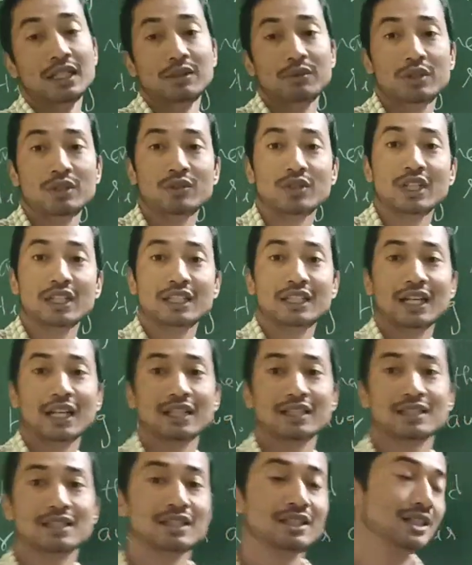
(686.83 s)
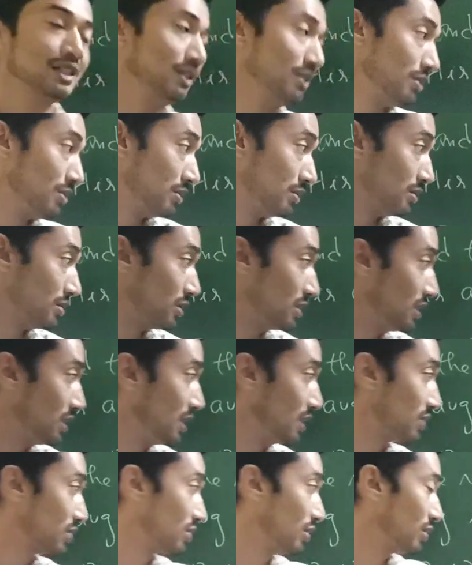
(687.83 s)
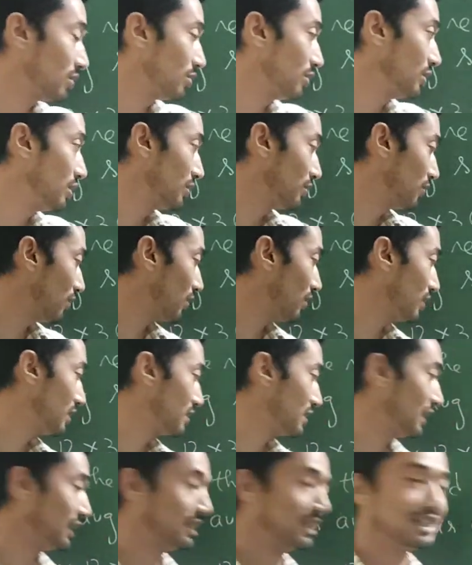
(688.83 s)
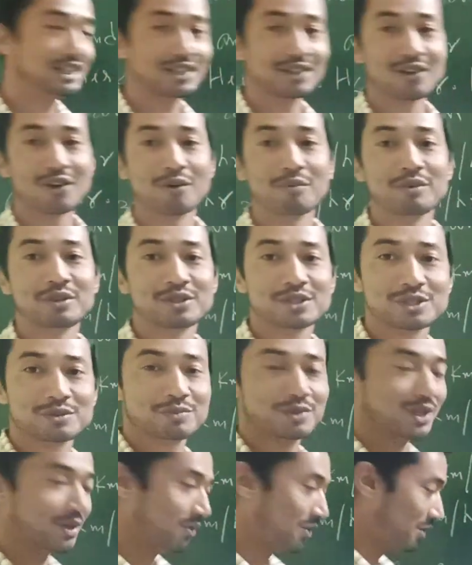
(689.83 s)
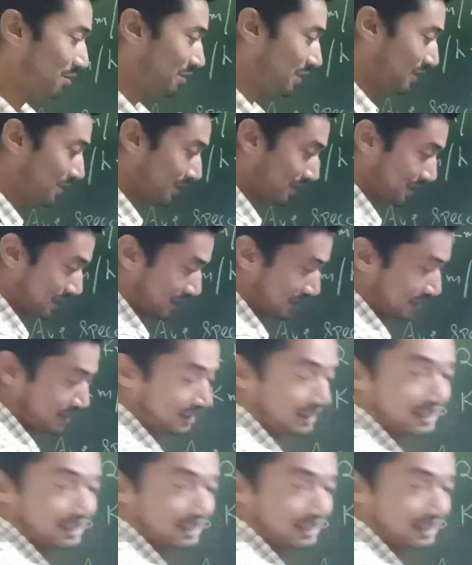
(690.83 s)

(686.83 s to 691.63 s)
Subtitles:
when you get the answer key, you see it's not 24, it's 18 kilometers per hour because